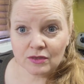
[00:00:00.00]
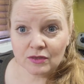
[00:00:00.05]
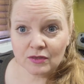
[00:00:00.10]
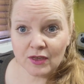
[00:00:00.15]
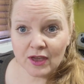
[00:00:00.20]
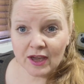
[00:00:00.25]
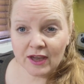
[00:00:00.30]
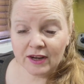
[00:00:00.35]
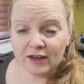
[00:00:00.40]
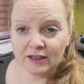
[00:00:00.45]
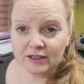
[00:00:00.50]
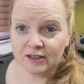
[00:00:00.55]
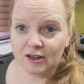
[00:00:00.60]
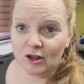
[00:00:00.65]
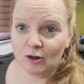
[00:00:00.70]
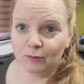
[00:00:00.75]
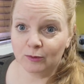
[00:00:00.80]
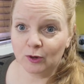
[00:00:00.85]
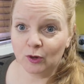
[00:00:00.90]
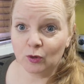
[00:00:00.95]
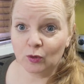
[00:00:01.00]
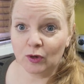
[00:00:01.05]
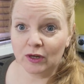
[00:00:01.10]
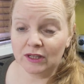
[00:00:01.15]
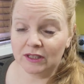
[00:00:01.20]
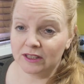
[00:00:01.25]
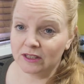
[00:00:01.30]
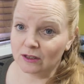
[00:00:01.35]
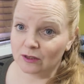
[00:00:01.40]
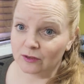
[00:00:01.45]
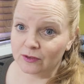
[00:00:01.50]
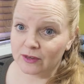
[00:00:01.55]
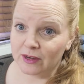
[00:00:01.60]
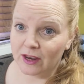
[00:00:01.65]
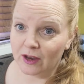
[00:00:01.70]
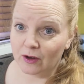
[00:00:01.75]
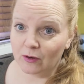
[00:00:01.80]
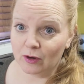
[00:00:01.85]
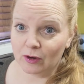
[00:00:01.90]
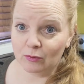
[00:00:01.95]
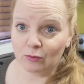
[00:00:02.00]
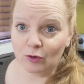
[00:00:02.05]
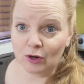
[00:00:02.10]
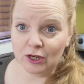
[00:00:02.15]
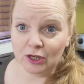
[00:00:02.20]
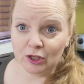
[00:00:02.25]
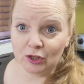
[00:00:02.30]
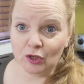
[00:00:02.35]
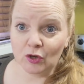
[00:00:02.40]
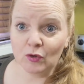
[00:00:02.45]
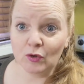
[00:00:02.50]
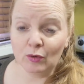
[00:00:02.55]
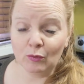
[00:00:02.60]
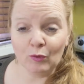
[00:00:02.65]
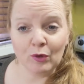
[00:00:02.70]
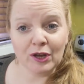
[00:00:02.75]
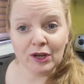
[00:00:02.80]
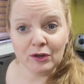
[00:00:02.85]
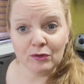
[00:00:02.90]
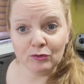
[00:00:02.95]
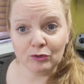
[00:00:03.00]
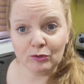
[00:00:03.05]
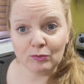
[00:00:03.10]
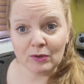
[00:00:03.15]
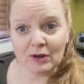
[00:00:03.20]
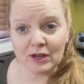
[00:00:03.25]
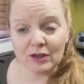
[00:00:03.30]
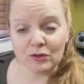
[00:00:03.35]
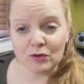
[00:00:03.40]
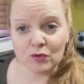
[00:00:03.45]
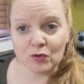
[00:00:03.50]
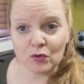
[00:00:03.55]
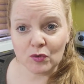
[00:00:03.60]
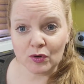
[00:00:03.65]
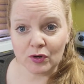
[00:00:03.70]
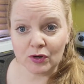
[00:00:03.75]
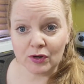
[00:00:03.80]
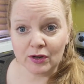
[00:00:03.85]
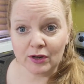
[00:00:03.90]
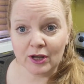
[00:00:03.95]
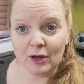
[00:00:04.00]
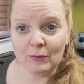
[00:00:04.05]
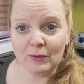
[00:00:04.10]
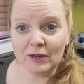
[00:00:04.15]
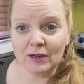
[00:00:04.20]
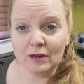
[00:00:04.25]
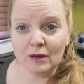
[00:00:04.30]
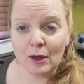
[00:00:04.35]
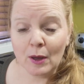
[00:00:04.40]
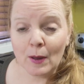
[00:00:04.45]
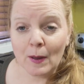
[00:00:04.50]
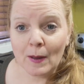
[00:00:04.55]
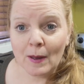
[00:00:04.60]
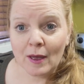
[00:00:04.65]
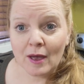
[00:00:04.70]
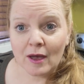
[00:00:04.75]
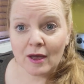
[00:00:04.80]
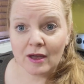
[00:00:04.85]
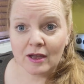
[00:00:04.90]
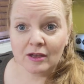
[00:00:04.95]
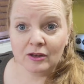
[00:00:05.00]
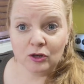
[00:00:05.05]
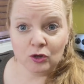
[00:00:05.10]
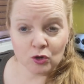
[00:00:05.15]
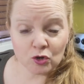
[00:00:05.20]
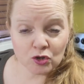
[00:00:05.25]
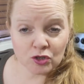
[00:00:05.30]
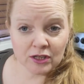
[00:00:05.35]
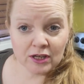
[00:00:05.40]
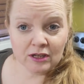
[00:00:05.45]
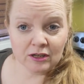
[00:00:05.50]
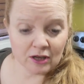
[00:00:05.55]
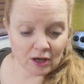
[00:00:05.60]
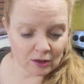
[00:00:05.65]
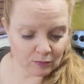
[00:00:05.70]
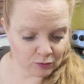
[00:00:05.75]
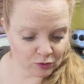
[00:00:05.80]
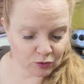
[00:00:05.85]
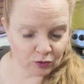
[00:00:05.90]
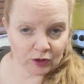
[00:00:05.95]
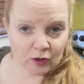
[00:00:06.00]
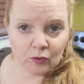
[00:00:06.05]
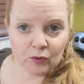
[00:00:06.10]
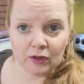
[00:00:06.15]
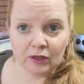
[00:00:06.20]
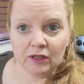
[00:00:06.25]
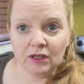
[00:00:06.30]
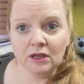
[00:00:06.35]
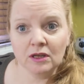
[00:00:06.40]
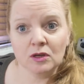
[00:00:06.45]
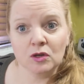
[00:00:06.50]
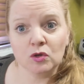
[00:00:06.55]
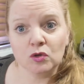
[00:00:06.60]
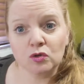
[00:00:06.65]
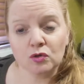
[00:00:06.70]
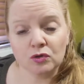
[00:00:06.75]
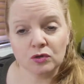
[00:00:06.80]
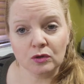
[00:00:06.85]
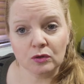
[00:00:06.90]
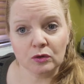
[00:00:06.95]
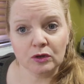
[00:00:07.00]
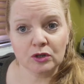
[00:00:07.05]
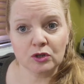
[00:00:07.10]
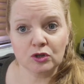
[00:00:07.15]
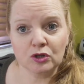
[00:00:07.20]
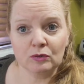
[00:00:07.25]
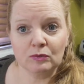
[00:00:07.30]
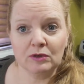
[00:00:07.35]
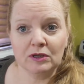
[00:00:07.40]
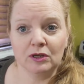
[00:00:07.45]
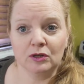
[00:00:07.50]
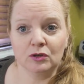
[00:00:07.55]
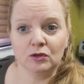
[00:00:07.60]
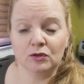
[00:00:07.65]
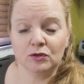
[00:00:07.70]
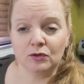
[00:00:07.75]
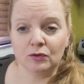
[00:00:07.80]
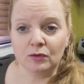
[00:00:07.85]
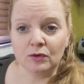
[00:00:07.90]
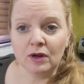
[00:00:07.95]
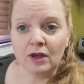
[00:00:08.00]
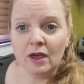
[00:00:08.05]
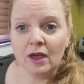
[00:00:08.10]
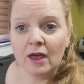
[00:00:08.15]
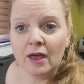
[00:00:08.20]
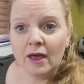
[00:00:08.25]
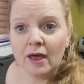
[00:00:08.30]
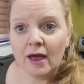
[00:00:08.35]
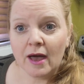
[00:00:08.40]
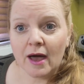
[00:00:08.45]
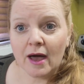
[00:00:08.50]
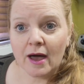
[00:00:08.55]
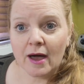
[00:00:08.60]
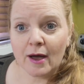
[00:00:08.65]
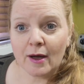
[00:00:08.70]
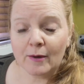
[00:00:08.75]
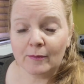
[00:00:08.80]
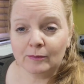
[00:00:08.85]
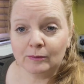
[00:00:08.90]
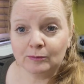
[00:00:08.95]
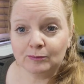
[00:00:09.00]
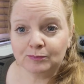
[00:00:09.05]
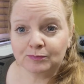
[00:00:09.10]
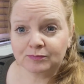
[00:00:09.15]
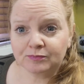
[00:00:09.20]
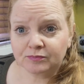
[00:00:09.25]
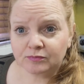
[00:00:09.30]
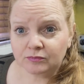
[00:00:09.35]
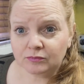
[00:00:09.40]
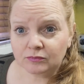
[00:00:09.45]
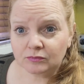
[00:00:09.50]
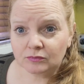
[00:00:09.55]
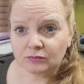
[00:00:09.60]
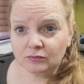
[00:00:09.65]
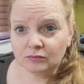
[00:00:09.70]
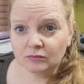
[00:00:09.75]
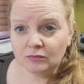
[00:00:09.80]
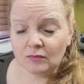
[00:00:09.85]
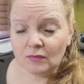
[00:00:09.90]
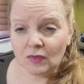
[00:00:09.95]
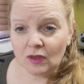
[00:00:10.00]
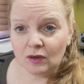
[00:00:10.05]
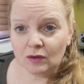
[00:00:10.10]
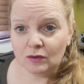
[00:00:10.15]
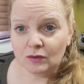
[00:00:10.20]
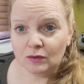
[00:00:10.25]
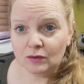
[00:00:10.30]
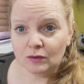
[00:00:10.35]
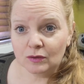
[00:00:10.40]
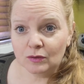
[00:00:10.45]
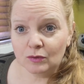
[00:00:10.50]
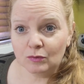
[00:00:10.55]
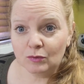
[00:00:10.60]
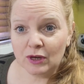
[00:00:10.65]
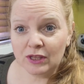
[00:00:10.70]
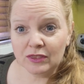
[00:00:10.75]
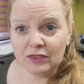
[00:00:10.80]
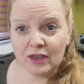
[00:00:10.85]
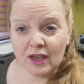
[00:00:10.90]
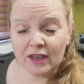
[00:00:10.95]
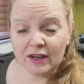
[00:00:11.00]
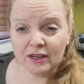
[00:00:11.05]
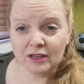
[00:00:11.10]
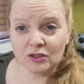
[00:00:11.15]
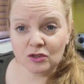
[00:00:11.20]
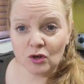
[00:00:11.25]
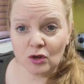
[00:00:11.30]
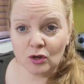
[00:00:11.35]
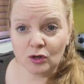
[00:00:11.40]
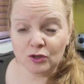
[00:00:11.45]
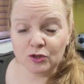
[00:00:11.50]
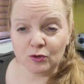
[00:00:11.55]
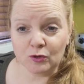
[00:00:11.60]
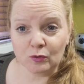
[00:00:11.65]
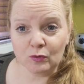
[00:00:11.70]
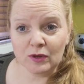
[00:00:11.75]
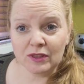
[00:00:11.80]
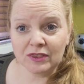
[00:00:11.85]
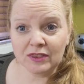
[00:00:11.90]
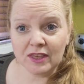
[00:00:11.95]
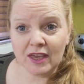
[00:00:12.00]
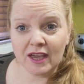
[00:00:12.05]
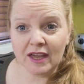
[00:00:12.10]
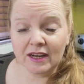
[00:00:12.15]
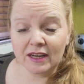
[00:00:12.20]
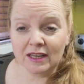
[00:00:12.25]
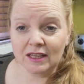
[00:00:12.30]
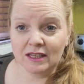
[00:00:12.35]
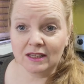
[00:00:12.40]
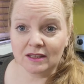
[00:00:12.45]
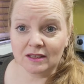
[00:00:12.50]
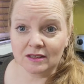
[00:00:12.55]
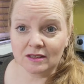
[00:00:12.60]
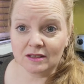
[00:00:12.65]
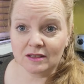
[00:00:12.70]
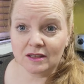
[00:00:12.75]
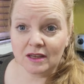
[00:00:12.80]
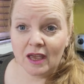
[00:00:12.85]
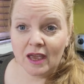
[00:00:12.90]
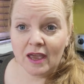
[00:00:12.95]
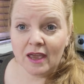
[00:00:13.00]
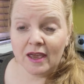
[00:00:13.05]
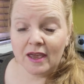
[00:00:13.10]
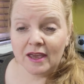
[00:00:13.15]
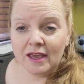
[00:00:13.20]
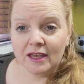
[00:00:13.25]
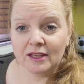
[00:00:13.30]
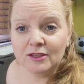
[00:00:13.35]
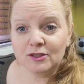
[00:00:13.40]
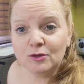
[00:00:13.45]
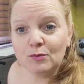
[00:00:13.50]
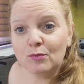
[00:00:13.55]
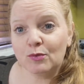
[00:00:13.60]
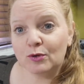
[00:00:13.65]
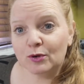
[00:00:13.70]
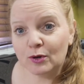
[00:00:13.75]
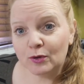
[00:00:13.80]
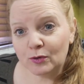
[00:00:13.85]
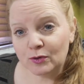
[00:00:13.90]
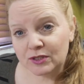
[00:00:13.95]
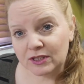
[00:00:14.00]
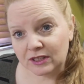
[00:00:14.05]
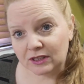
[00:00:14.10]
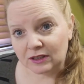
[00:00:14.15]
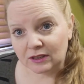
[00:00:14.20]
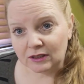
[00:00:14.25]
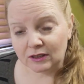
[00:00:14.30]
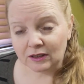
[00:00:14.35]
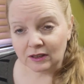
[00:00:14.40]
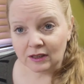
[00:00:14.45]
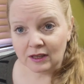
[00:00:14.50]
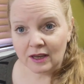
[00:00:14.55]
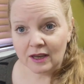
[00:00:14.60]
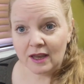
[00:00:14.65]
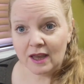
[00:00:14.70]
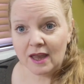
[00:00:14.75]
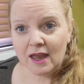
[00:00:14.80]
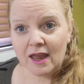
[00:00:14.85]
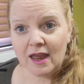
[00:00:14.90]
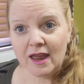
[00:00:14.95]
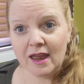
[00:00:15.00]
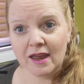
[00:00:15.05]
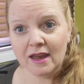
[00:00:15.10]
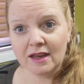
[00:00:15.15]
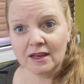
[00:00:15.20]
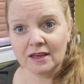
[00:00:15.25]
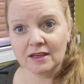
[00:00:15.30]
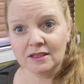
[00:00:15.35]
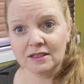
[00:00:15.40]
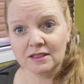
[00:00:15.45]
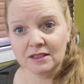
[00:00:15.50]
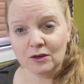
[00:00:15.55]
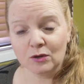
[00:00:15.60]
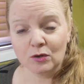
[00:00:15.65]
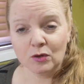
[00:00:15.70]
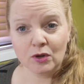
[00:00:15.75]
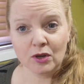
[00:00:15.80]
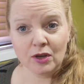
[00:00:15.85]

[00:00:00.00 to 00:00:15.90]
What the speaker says: that has helped a great deal. Now I'm running low, I'm waiting for my other order to come in, and usually it comes really quickly, so it should be here soon. But that has also, and what that is, it's a protein and